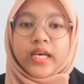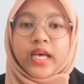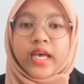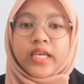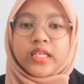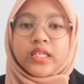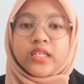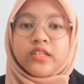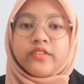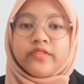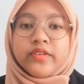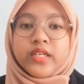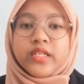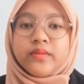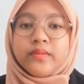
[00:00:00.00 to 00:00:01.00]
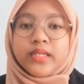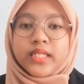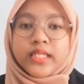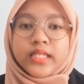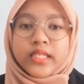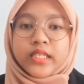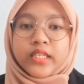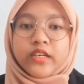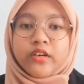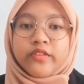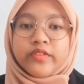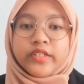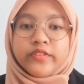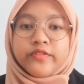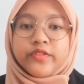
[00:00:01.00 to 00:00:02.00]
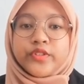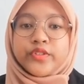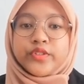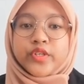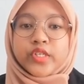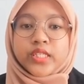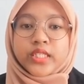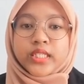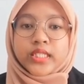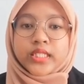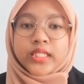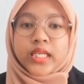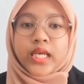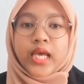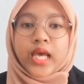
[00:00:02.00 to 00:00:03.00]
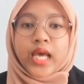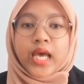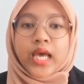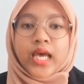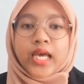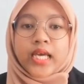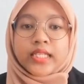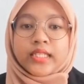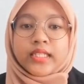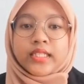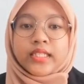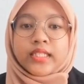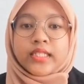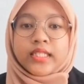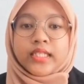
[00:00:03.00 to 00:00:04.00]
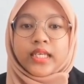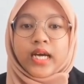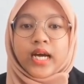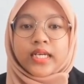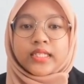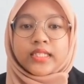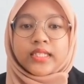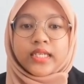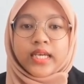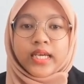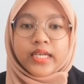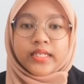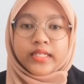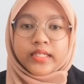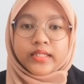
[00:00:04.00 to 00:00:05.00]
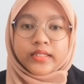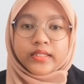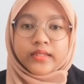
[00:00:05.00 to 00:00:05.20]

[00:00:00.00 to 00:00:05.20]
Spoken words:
and availability of the food sources at the other area.